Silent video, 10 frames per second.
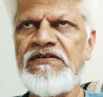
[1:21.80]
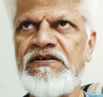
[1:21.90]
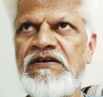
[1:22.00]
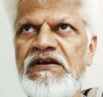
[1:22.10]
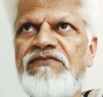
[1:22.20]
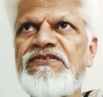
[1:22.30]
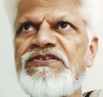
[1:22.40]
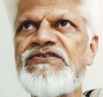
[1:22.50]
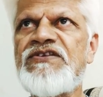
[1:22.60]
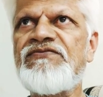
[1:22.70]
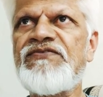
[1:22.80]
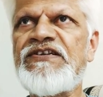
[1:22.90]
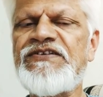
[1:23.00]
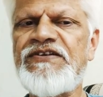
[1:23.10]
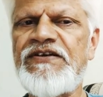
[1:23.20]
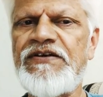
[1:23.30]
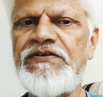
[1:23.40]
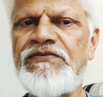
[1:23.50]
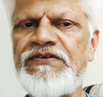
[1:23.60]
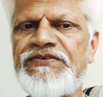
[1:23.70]
and which is done within the
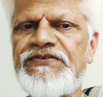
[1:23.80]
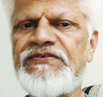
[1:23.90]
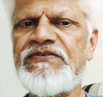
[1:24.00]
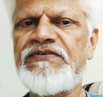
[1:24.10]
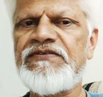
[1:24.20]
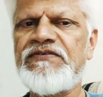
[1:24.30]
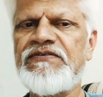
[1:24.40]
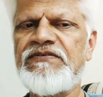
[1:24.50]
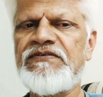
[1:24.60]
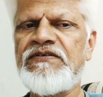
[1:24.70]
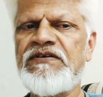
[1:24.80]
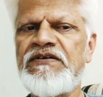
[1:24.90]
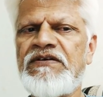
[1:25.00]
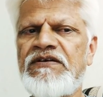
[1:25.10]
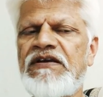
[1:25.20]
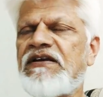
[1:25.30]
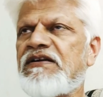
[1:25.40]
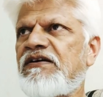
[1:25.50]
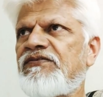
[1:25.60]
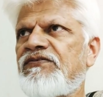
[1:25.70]
airways.
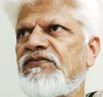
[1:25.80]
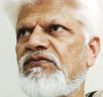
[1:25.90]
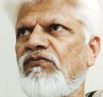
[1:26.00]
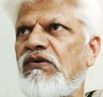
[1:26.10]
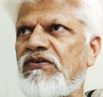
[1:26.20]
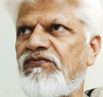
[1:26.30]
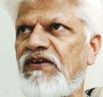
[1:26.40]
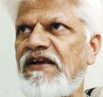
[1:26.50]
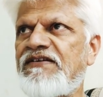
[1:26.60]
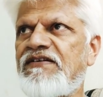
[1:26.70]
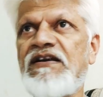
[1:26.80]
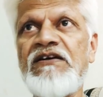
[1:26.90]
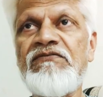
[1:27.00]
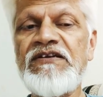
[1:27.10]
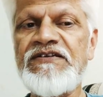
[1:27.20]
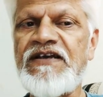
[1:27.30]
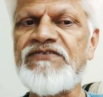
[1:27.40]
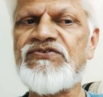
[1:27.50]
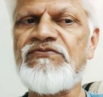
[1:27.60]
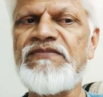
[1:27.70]
Aircraft, what flight level it
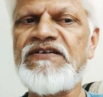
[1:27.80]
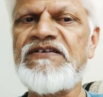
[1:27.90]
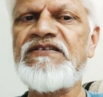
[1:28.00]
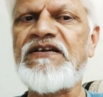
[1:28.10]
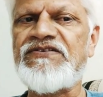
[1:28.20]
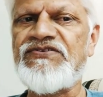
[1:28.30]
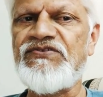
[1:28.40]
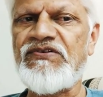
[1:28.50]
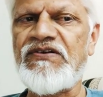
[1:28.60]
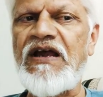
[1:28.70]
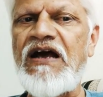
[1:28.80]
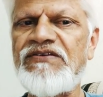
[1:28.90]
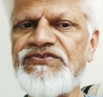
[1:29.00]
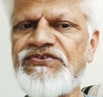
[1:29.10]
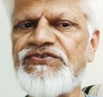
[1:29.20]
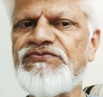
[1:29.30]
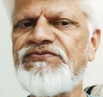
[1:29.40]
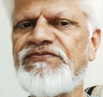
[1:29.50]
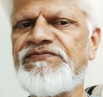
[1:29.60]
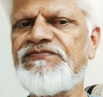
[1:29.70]
has to maintain, that's your altitude,
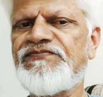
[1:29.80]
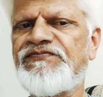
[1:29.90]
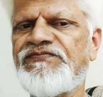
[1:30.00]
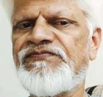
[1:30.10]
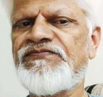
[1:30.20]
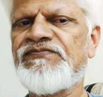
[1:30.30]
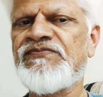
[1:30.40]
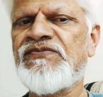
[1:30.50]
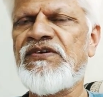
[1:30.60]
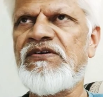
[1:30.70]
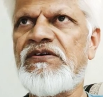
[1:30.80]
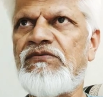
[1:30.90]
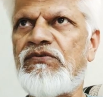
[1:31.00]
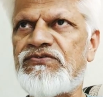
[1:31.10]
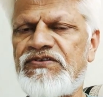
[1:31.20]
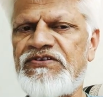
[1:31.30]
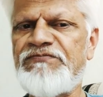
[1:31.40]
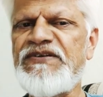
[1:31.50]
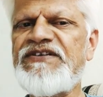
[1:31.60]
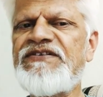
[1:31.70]
what's the
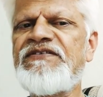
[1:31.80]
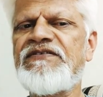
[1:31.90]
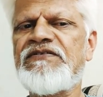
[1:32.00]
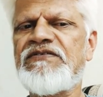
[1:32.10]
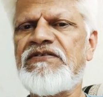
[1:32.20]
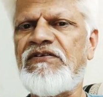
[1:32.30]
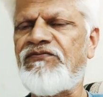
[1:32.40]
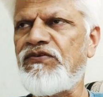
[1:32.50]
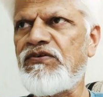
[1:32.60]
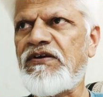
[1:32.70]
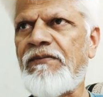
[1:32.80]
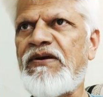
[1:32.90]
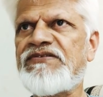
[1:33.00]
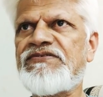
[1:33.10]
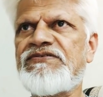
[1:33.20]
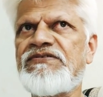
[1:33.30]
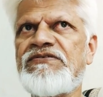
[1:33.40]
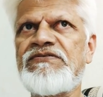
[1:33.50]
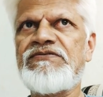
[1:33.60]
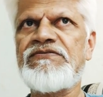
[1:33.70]
speed, the fuel capacity,
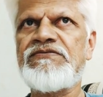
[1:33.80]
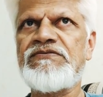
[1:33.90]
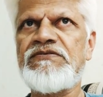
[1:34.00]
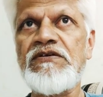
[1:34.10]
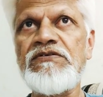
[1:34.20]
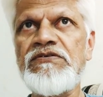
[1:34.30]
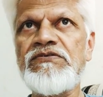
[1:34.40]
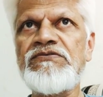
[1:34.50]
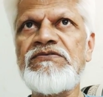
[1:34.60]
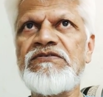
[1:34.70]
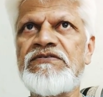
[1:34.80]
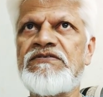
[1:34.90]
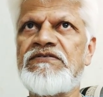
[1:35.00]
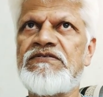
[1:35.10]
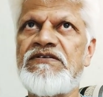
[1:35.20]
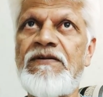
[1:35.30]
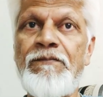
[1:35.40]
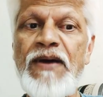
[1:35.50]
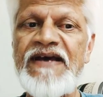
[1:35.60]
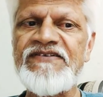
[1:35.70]
the load, the
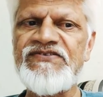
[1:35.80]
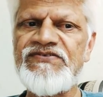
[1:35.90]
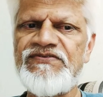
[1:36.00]
packs,